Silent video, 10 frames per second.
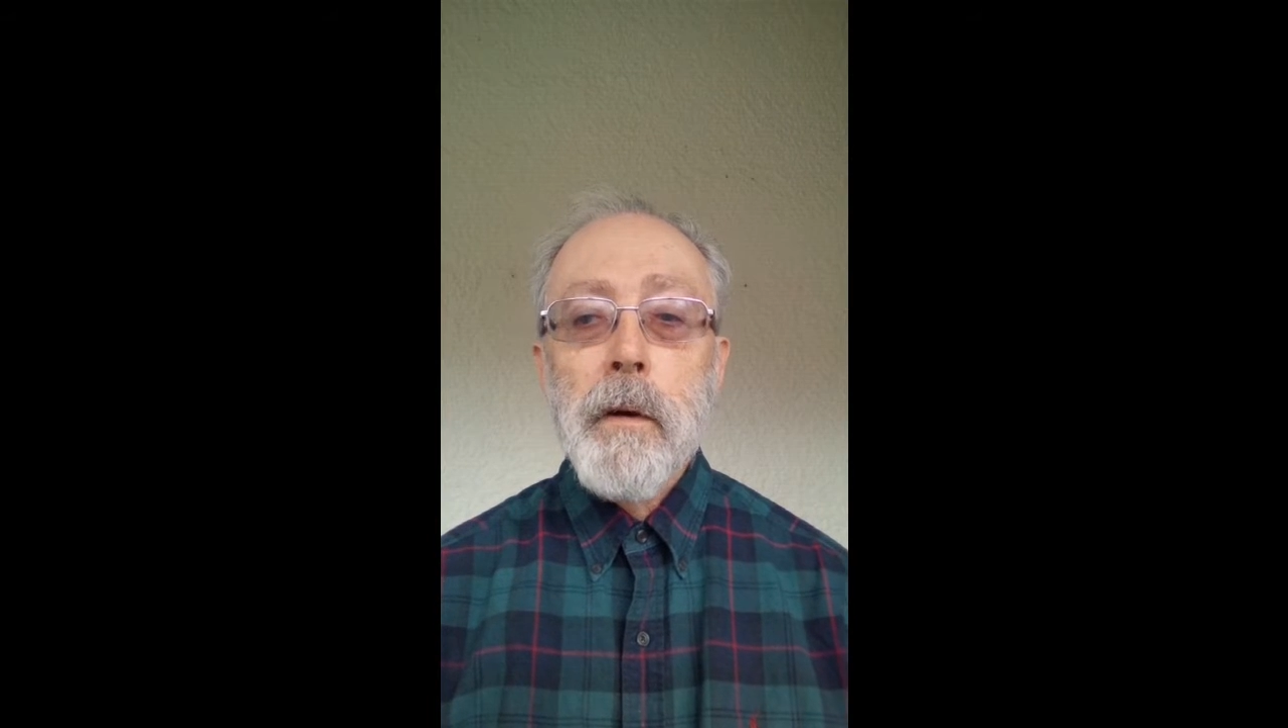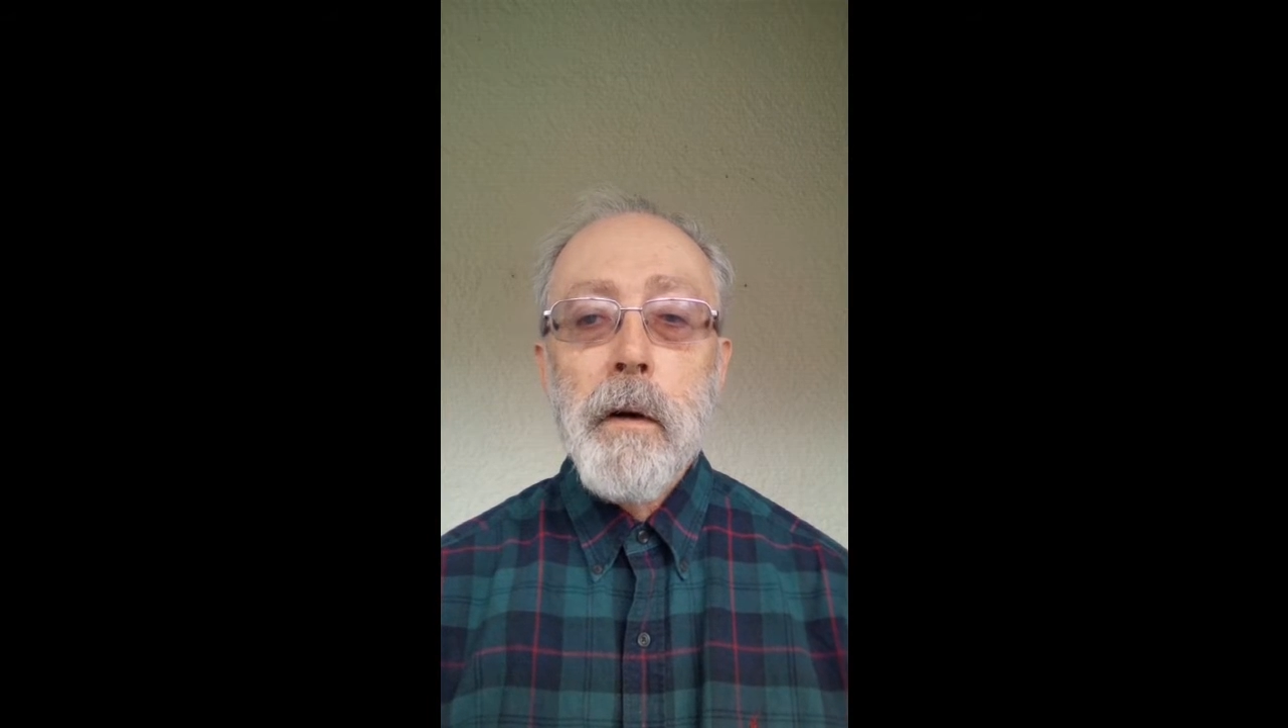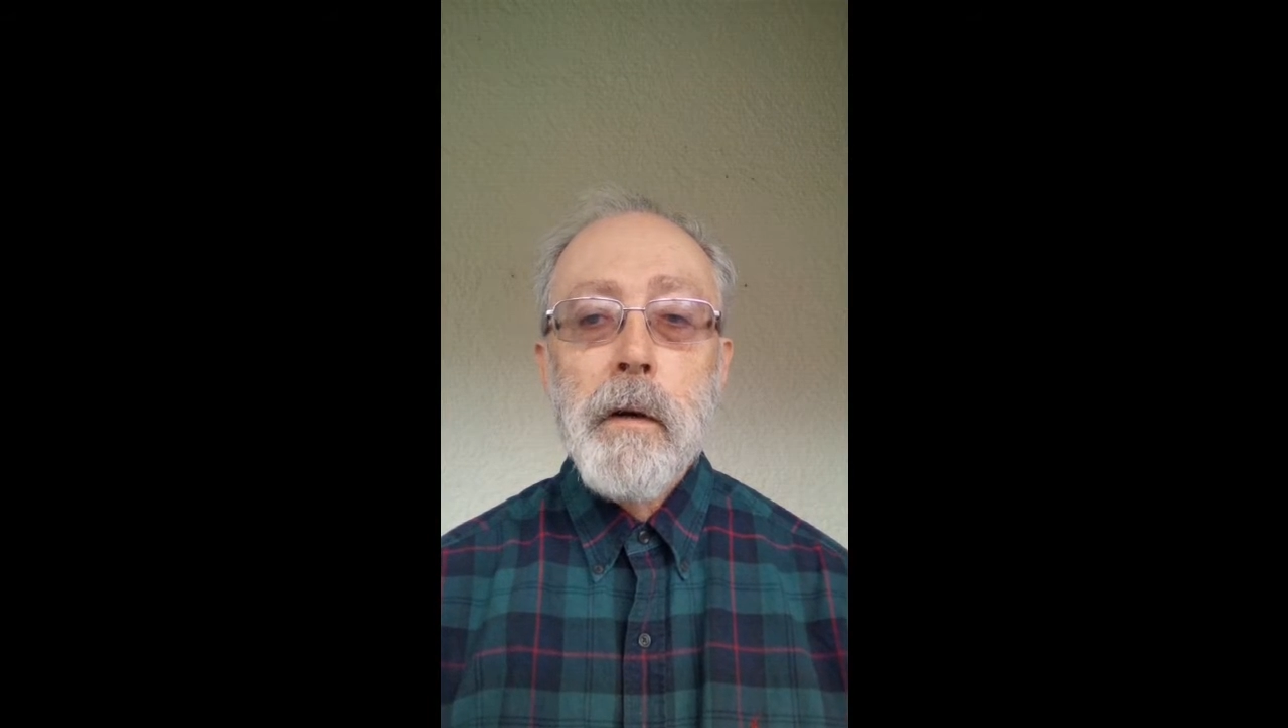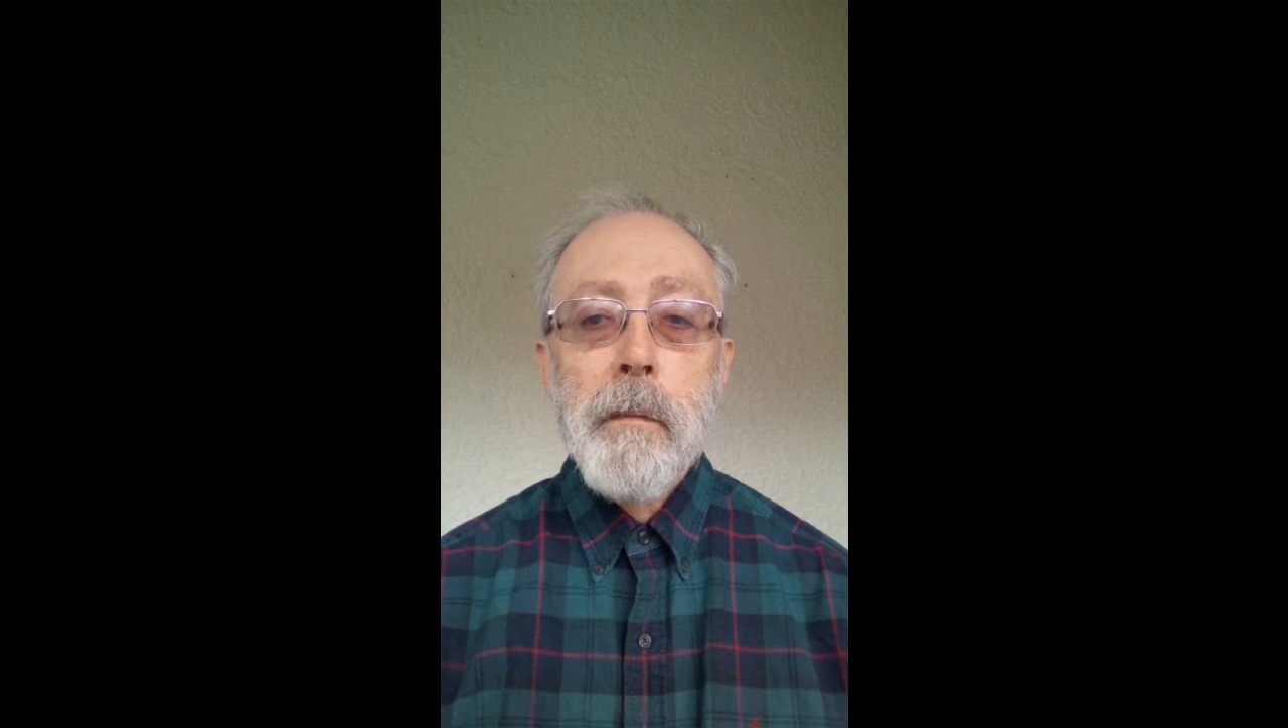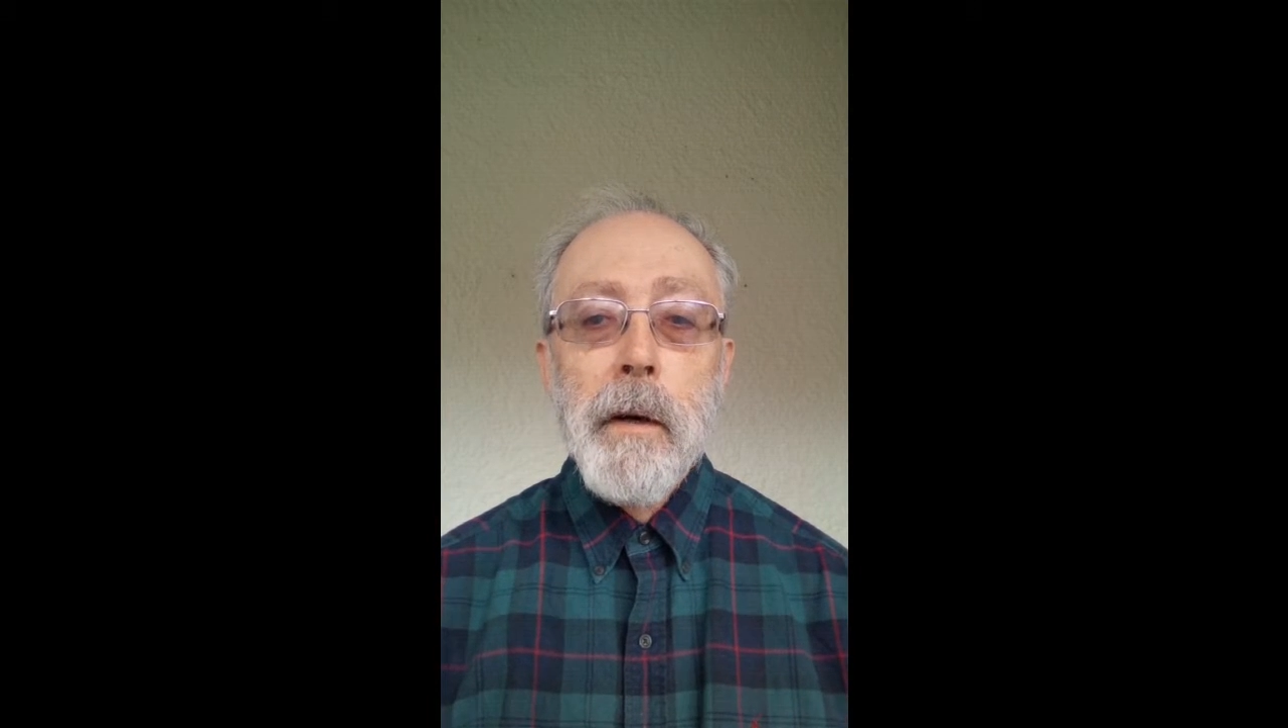
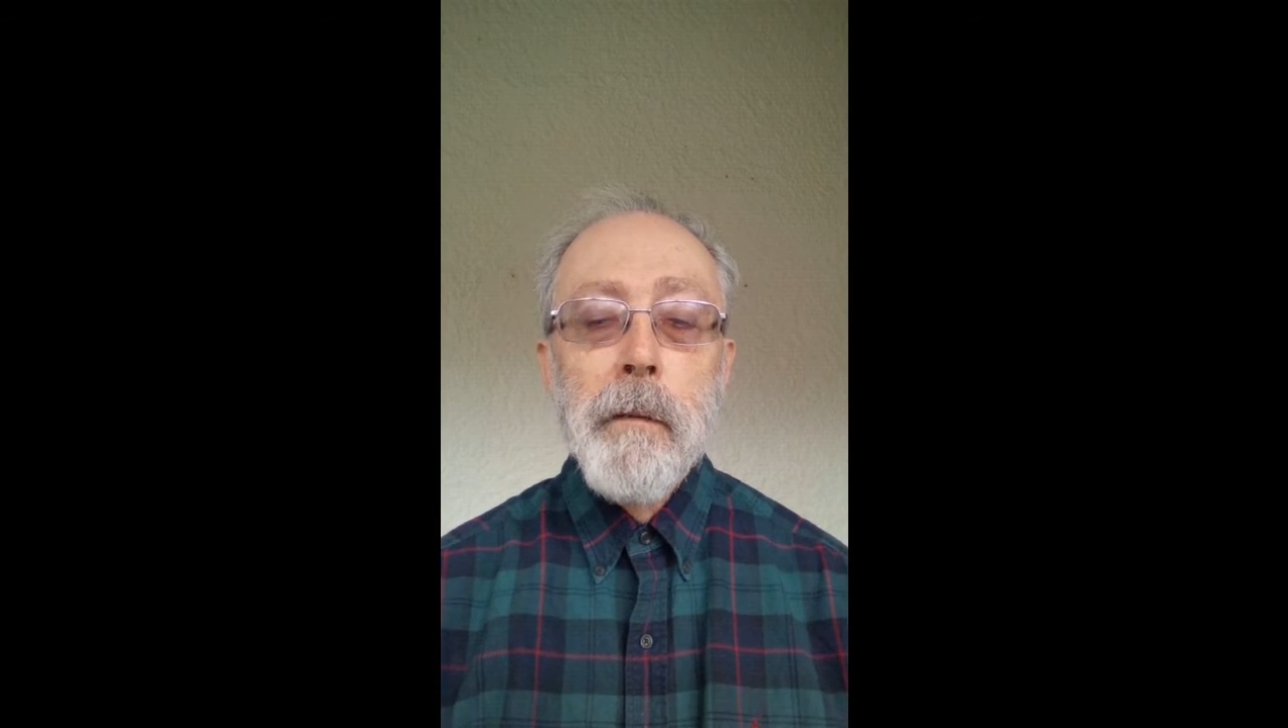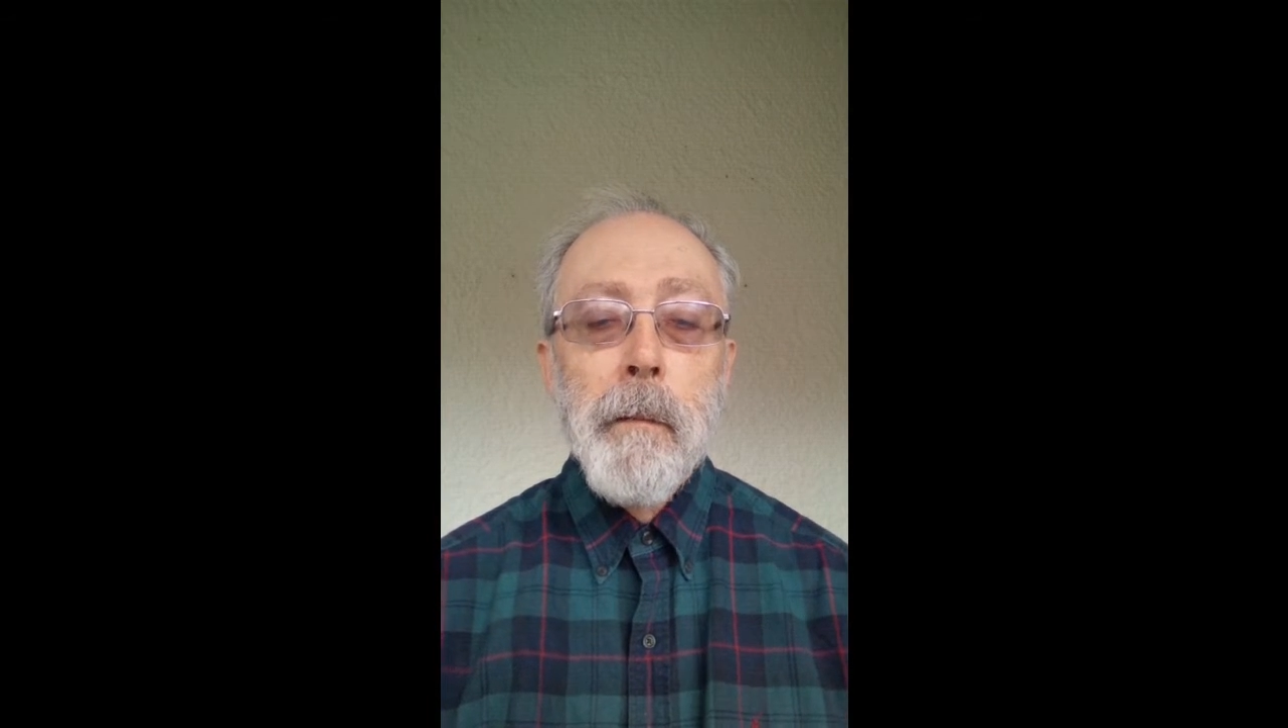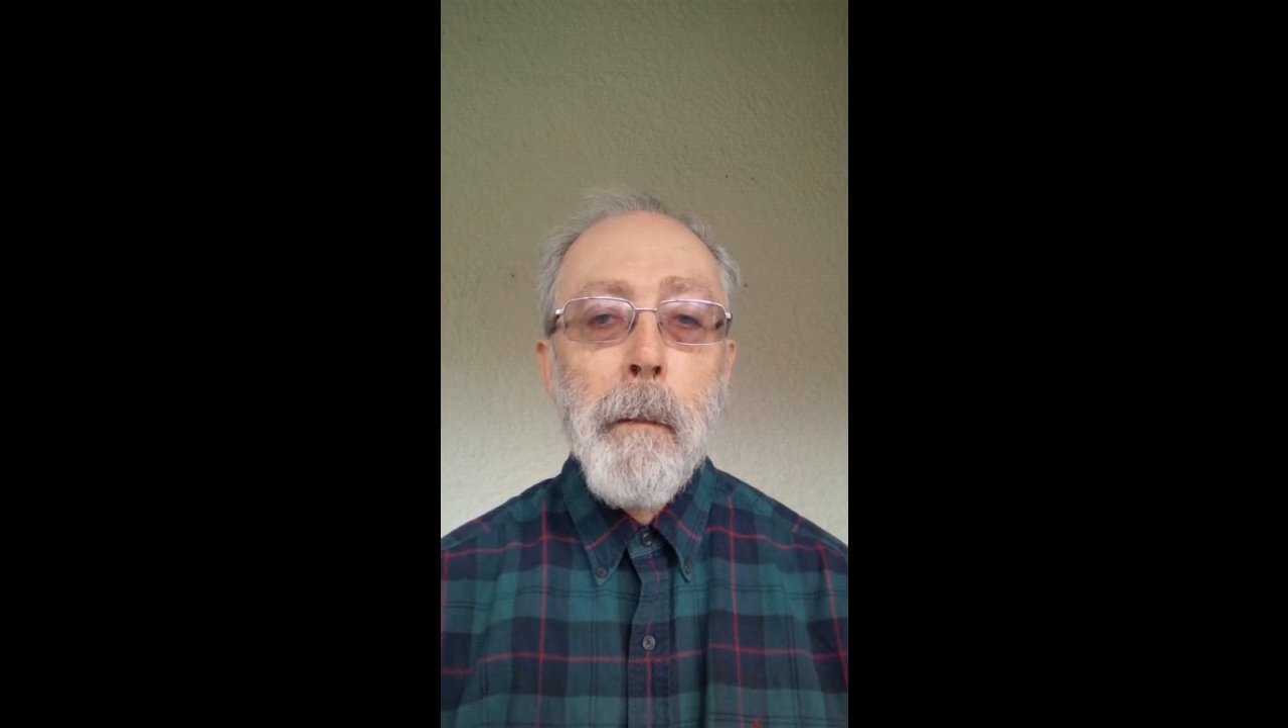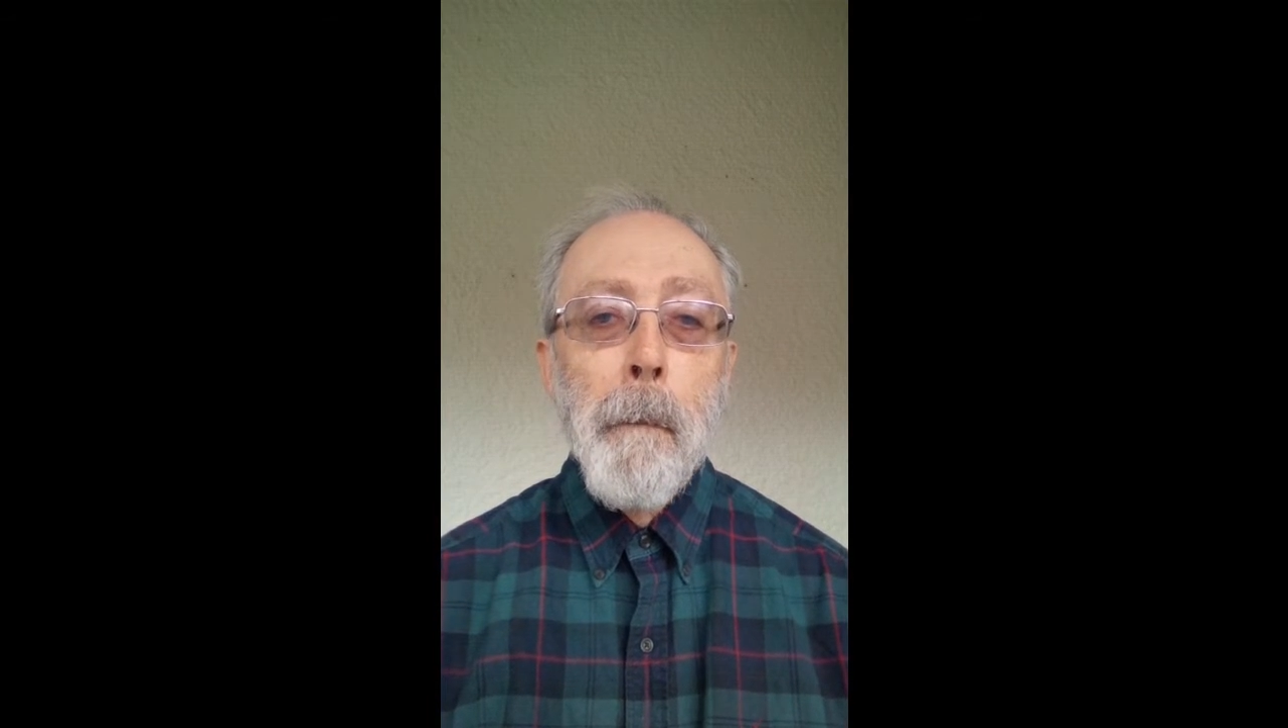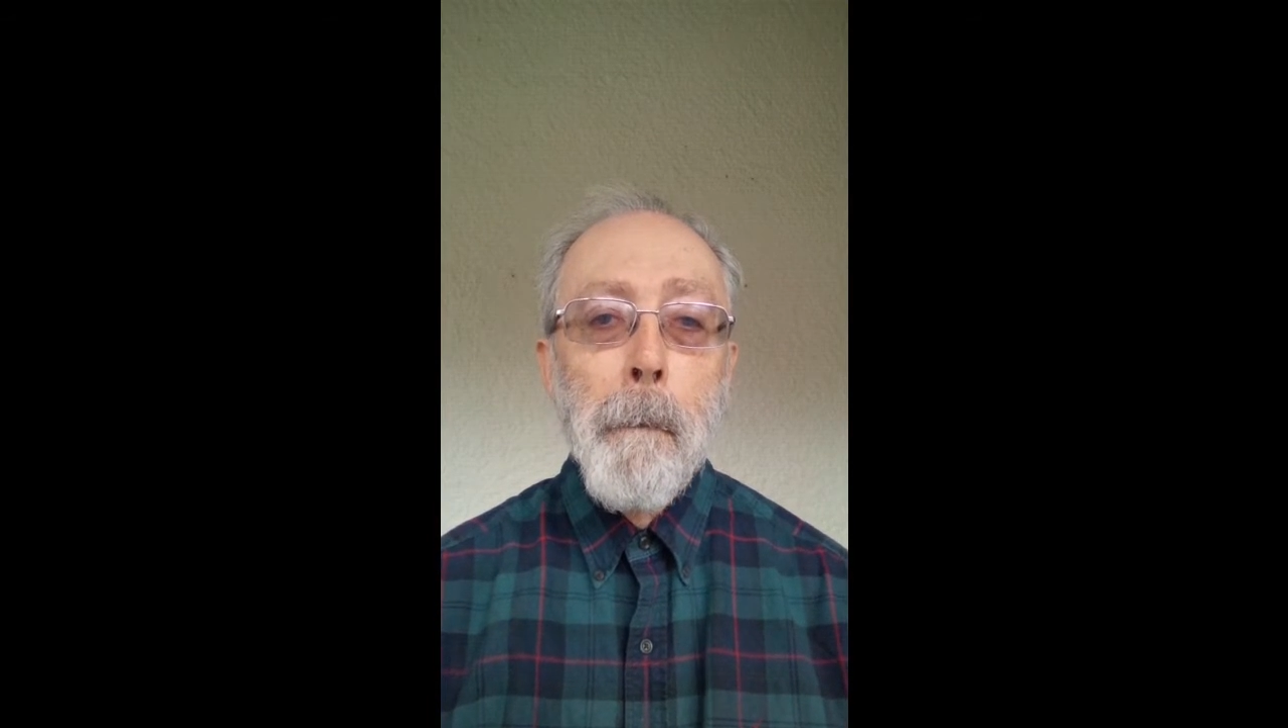talking about.